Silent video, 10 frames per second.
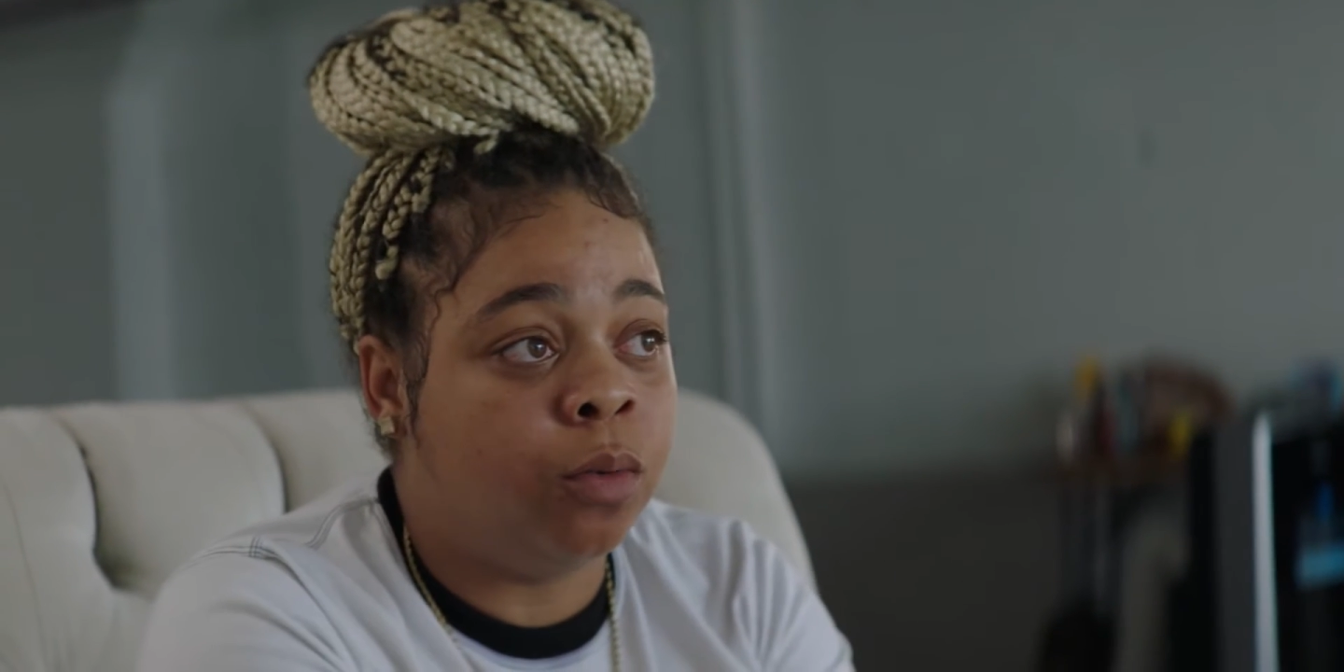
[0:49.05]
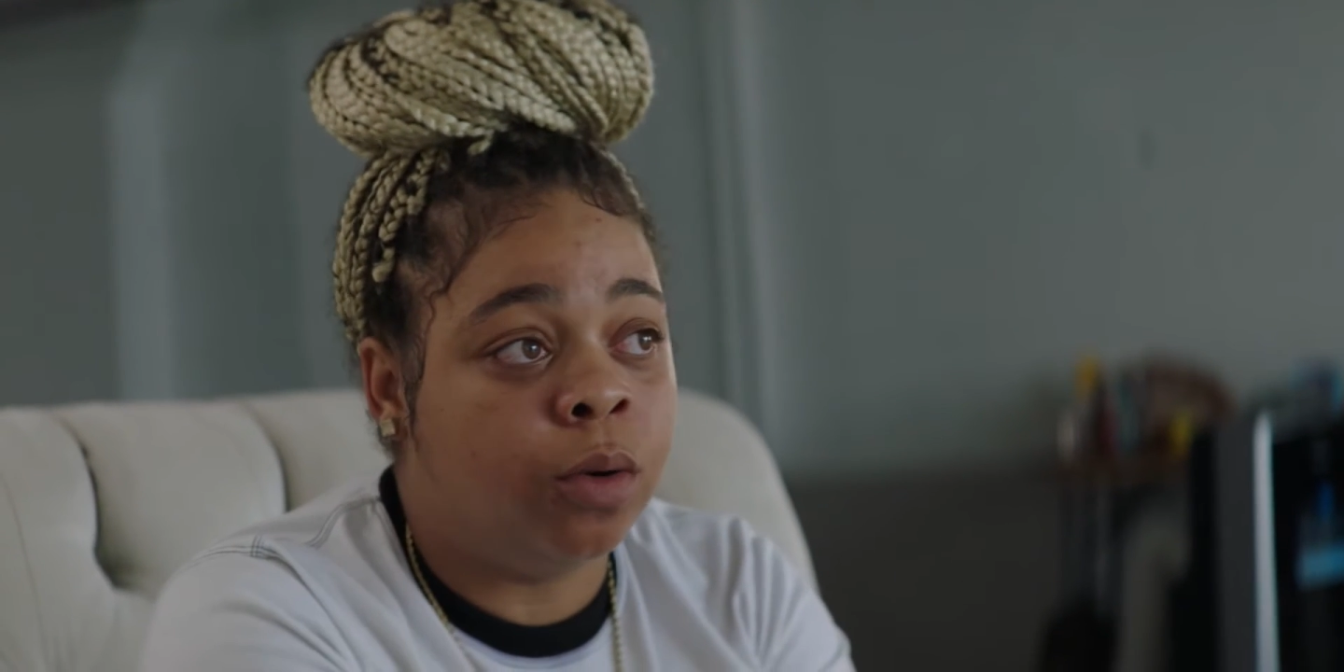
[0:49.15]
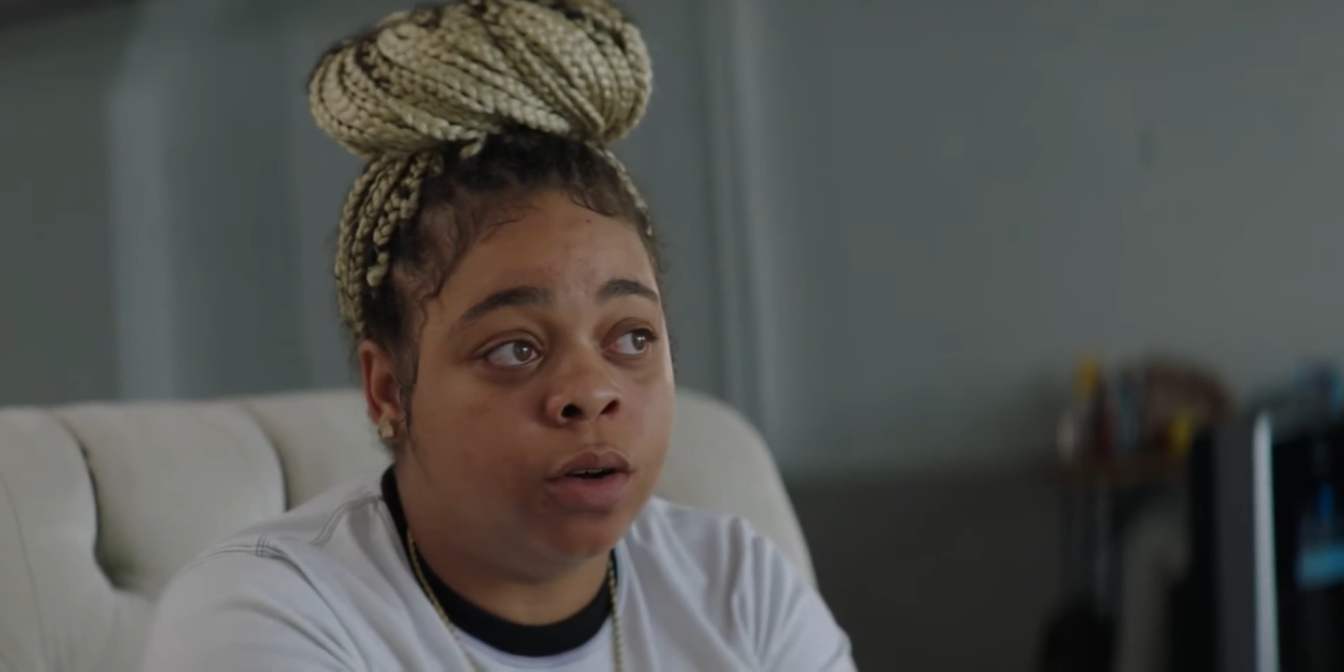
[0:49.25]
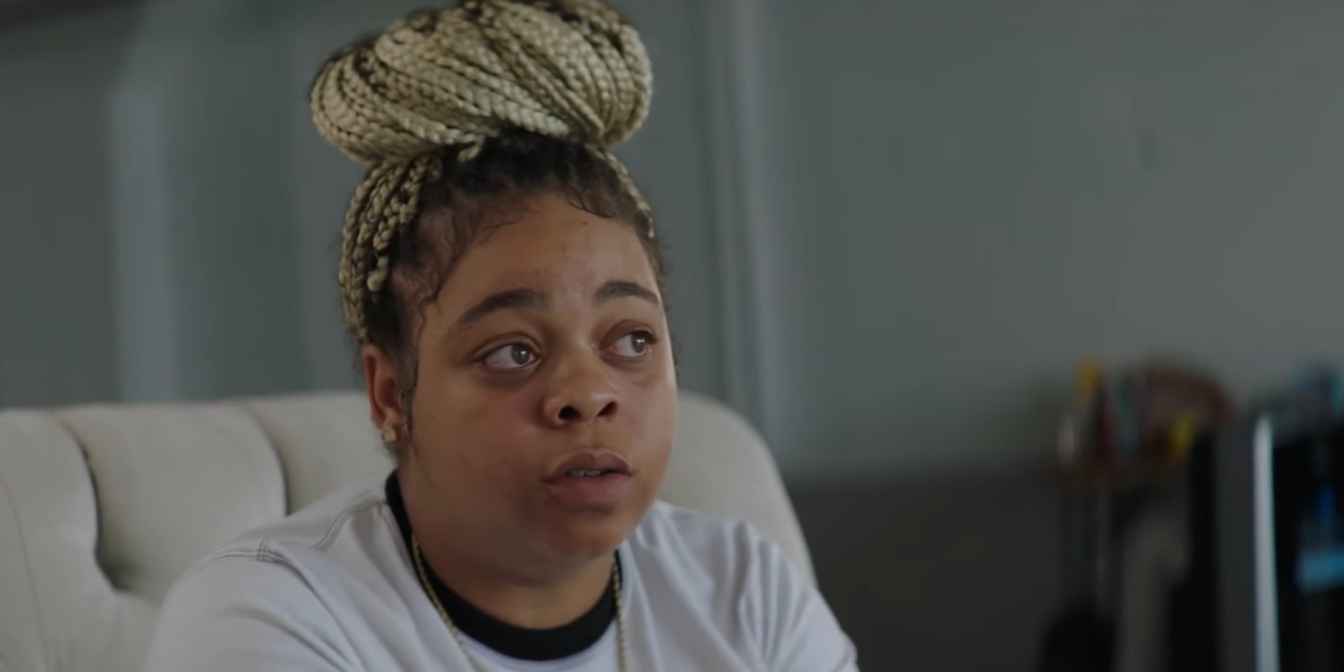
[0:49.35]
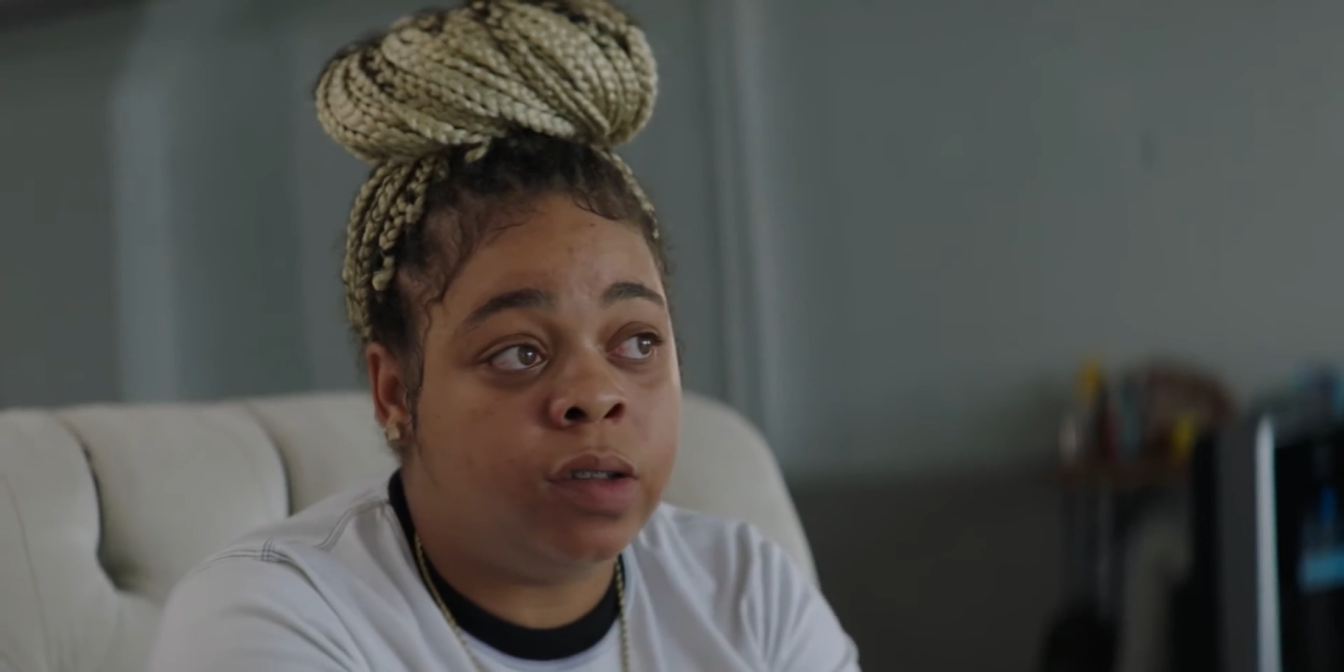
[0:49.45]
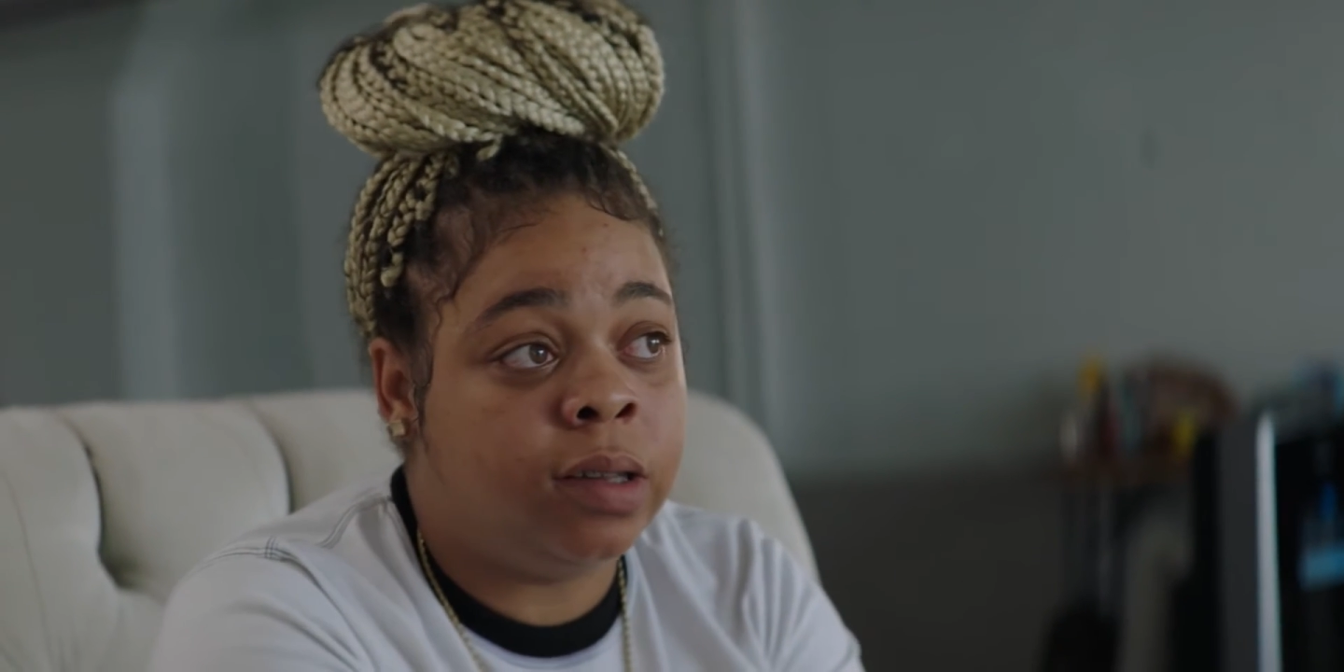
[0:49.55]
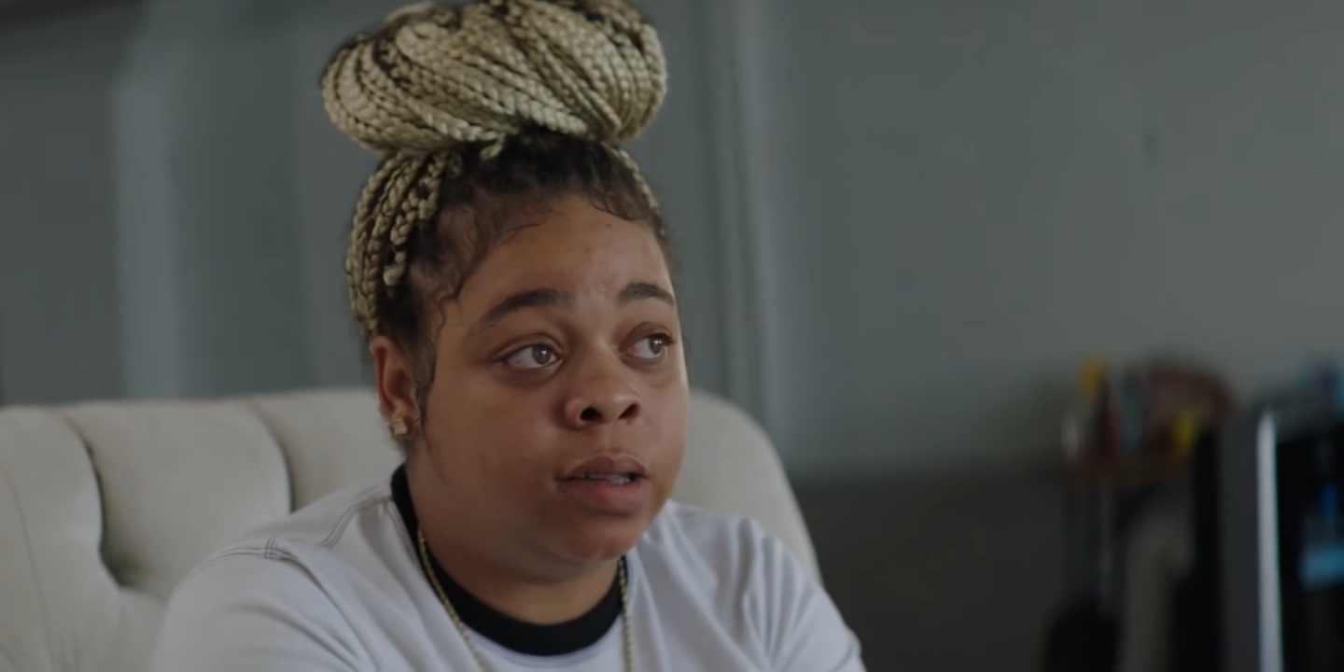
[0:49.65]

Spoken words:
world to